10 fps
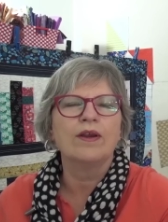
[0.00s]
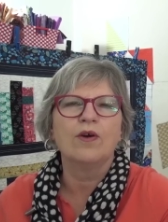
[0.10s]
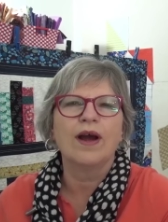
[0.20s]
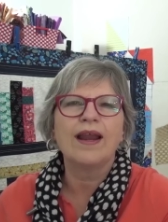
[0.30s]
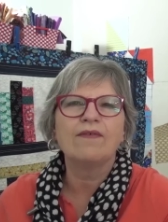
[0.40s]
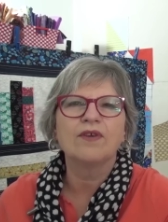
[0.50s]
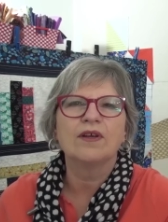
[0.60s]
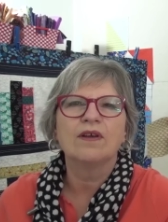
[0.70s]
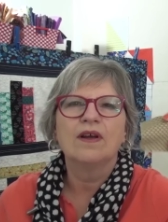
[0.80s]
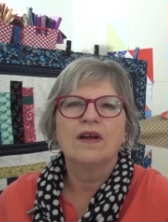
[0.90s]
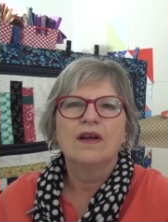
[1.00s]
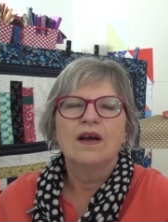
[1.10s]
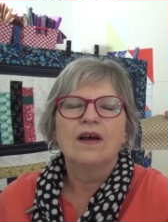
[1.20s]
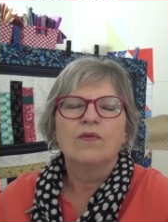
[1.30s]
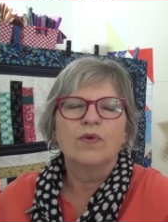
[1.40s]
You know, I'd have to
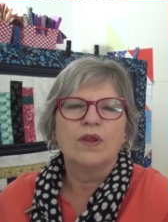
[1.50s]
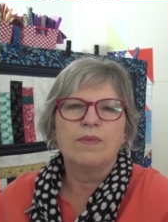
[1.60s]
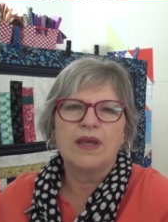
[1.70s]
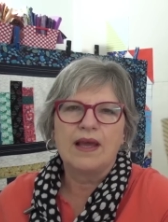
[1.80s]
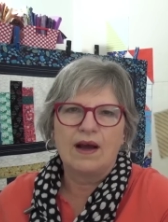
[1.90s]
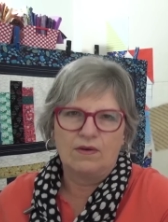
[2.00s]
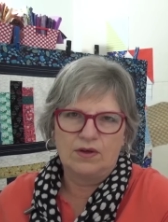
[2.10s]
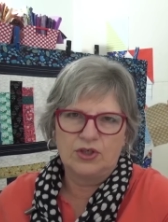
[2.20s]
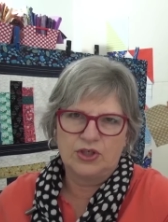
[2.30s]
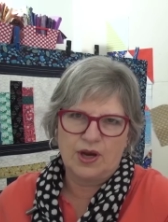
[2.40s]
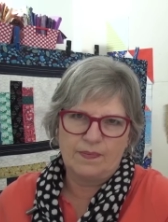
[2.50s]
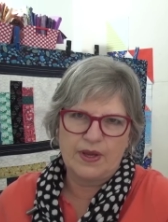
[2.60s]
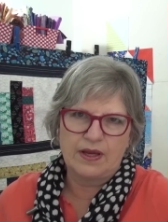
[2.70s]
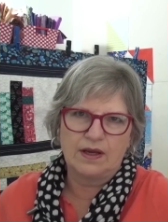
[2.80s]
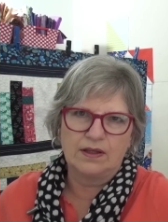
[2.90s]
really be out
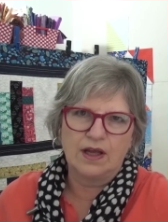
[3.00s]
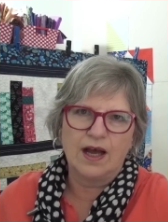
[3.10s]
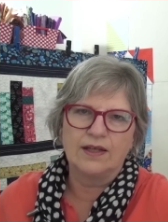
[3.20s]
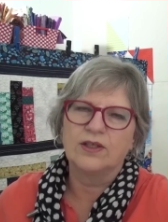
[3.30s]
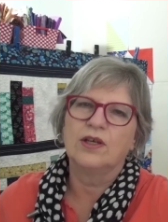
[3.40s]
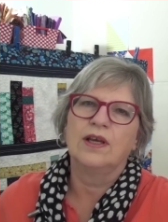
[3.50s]
shopping a lot